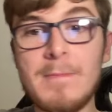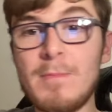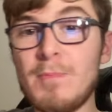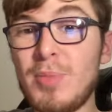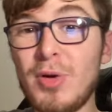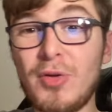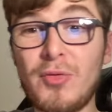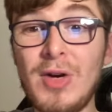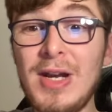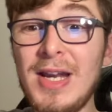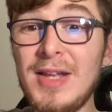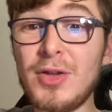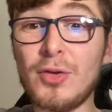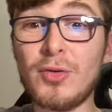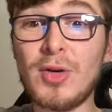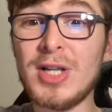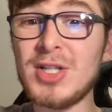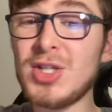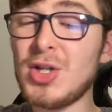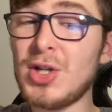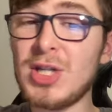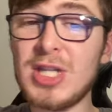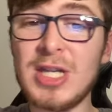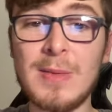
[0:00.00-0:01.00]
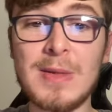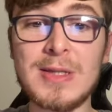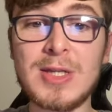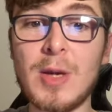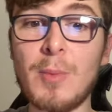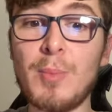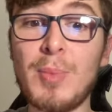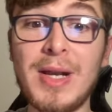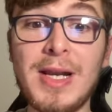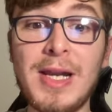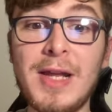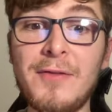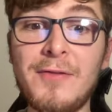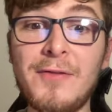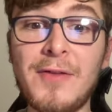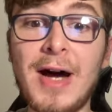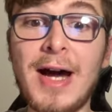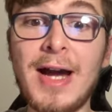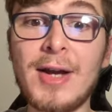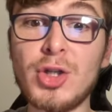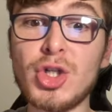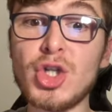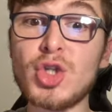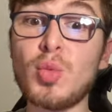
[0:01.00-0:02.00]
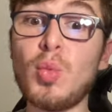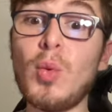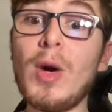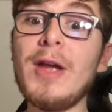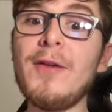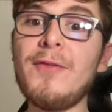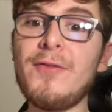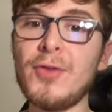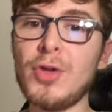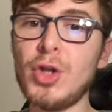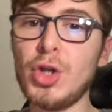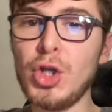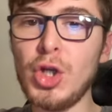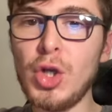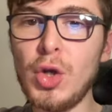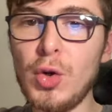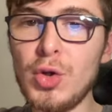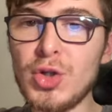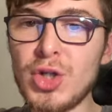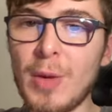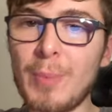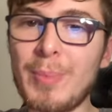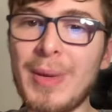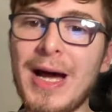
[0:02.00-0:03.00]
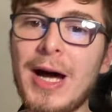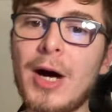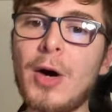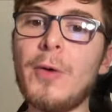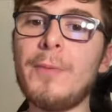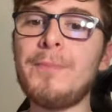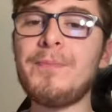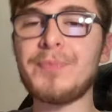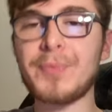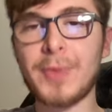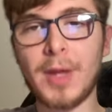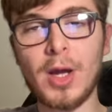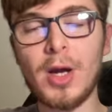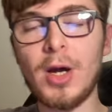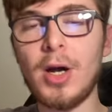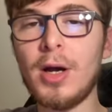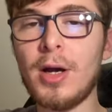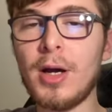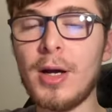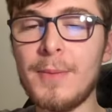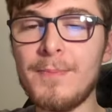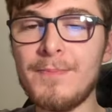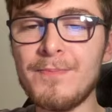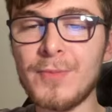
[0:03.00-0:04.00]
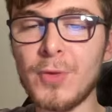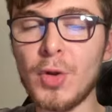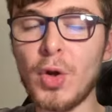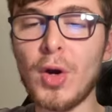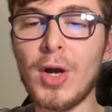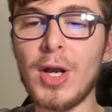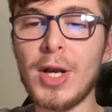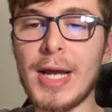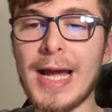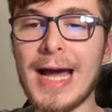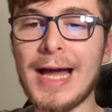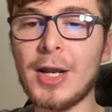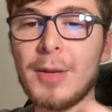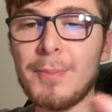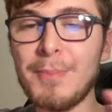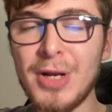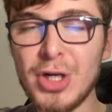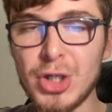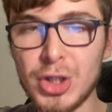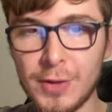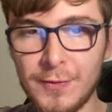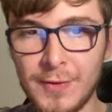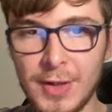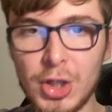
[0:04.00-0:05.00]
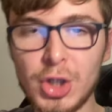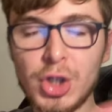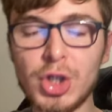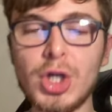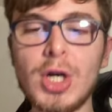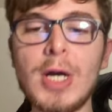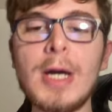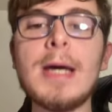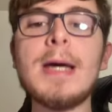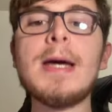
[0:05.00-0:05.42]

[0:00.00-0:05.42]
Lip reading: But really, the rest of your team is completely fine. Just wait for the news about, not Erling Haaland, Mitrovic.